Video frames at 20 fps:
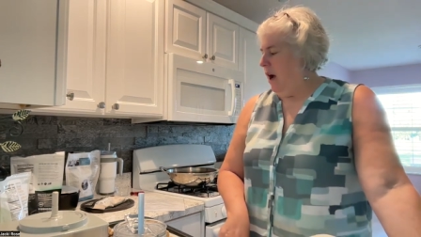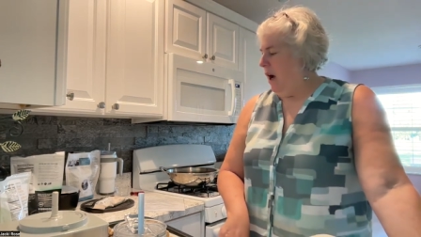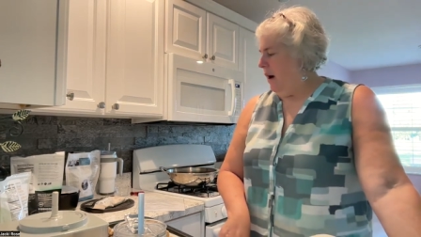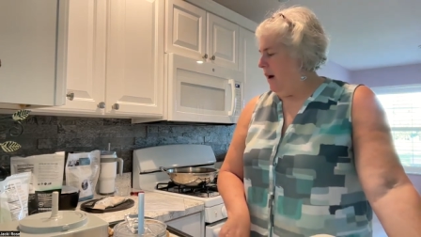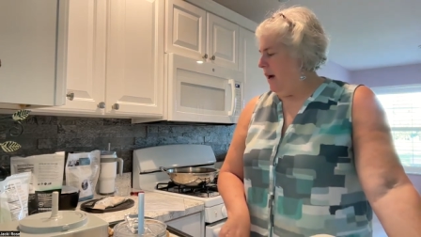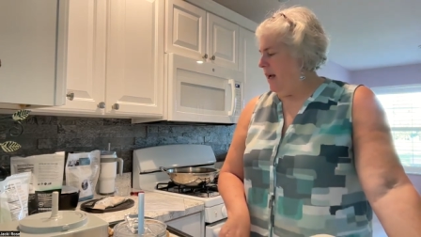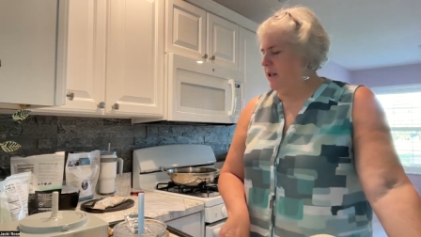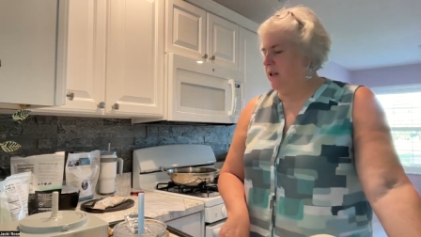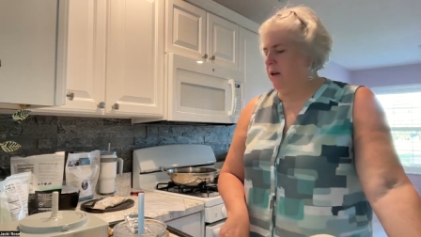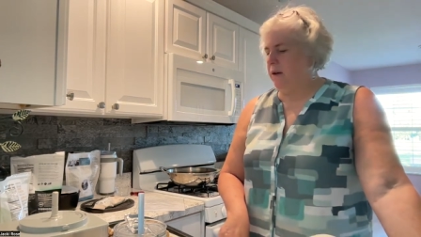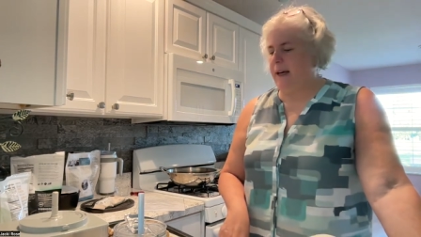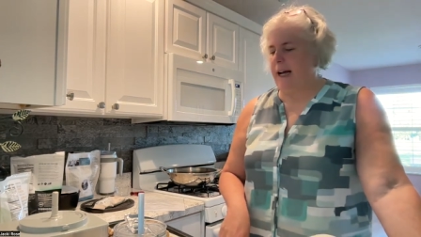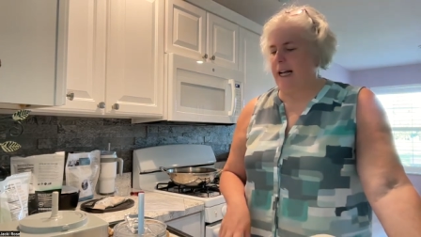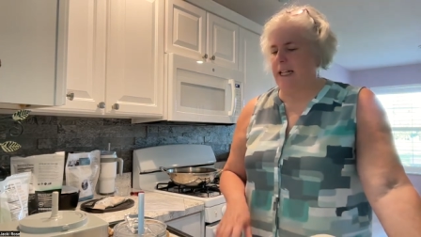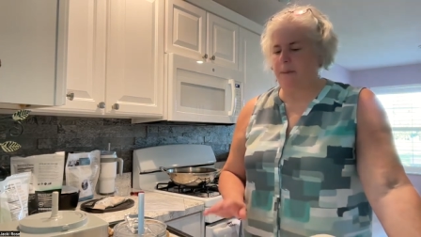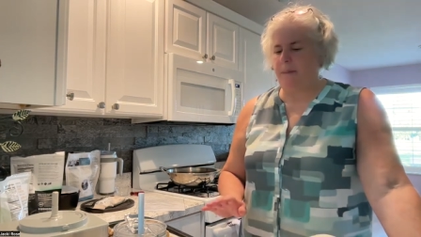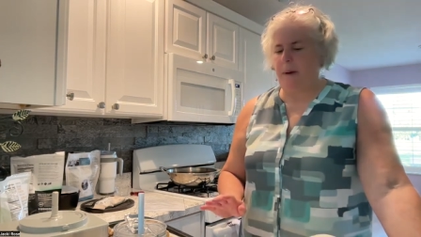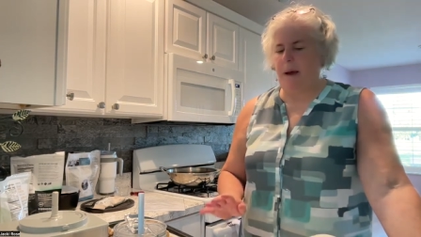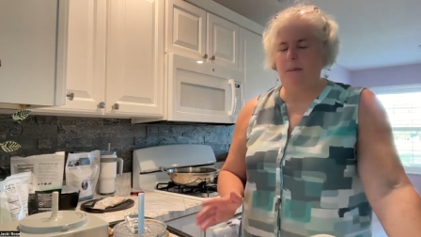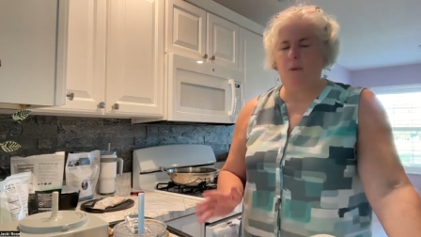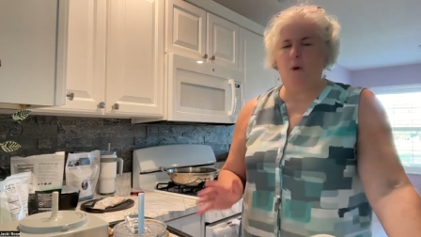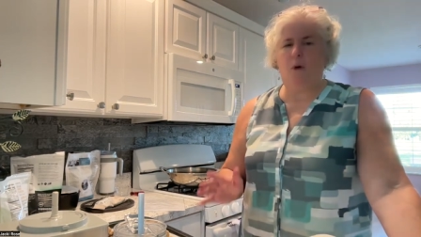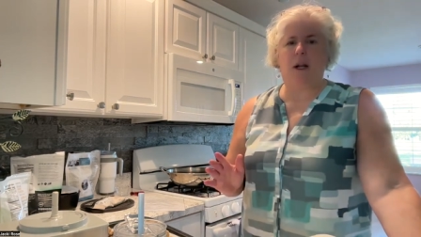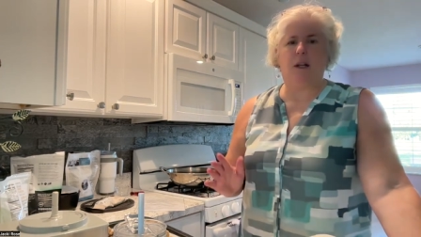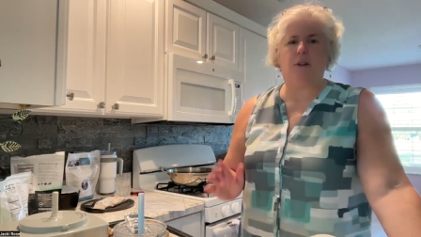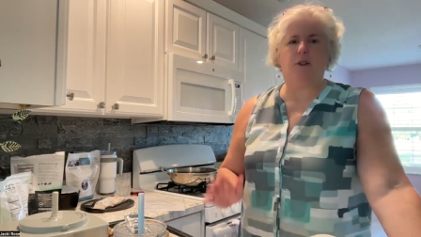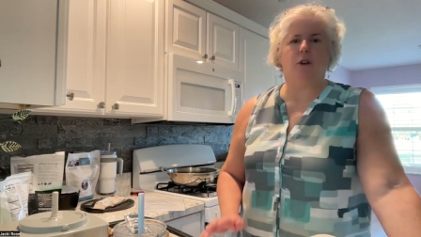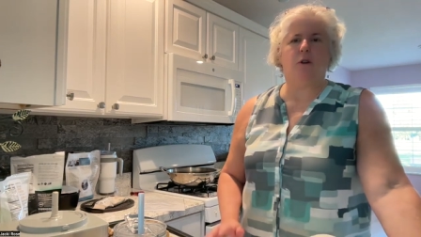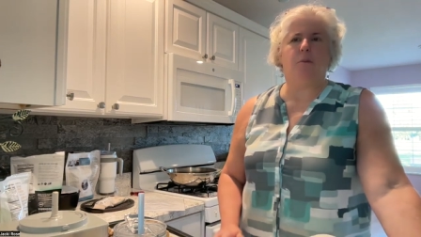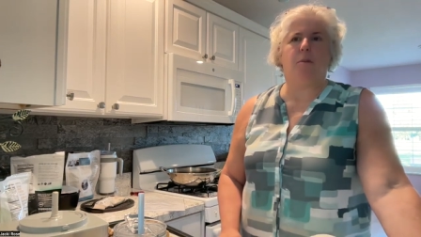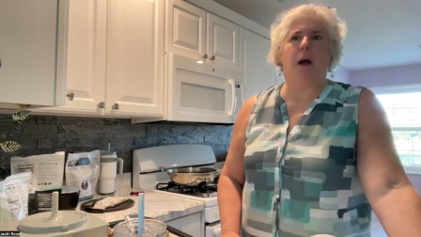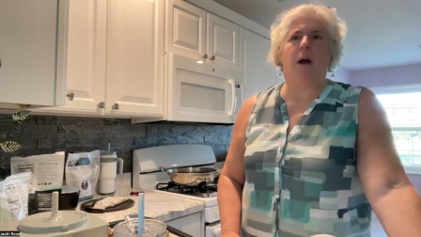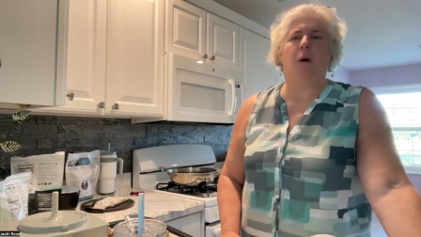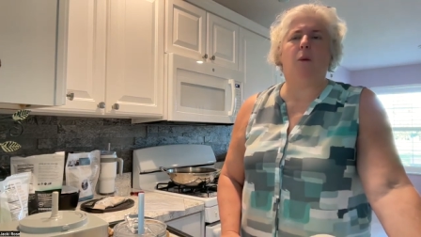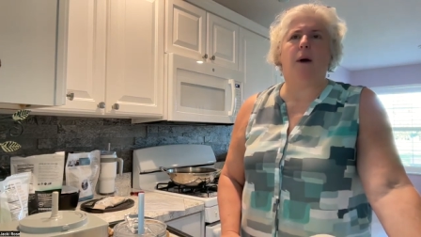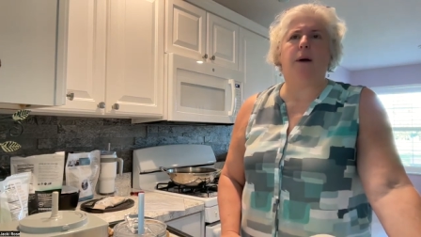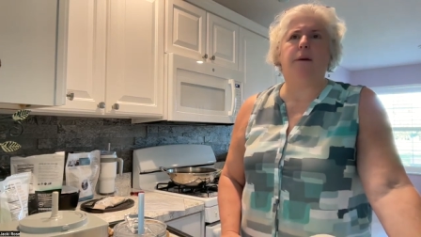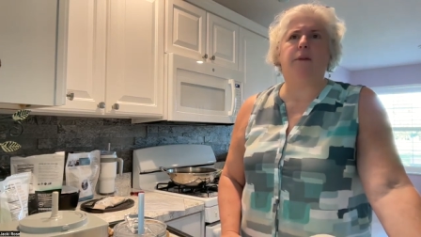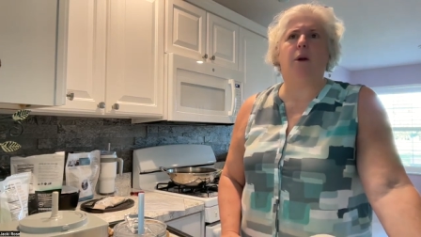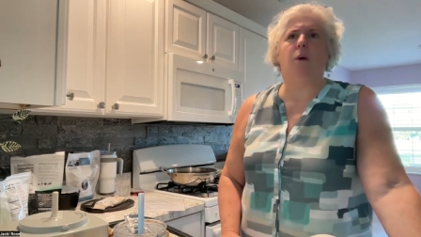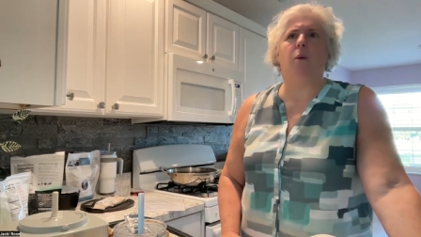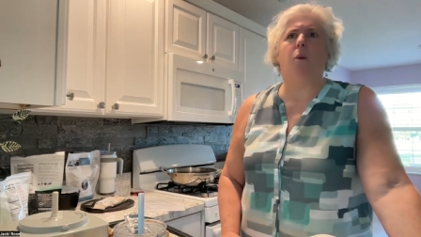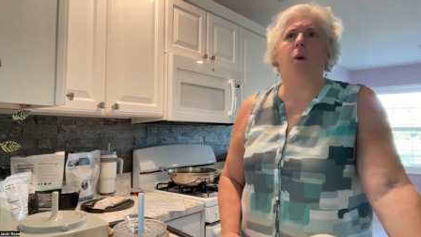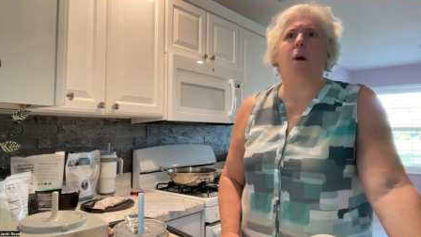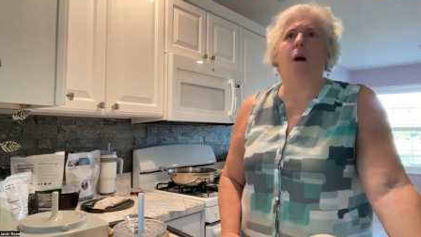All right, so that's my morning. So you're probably wondering,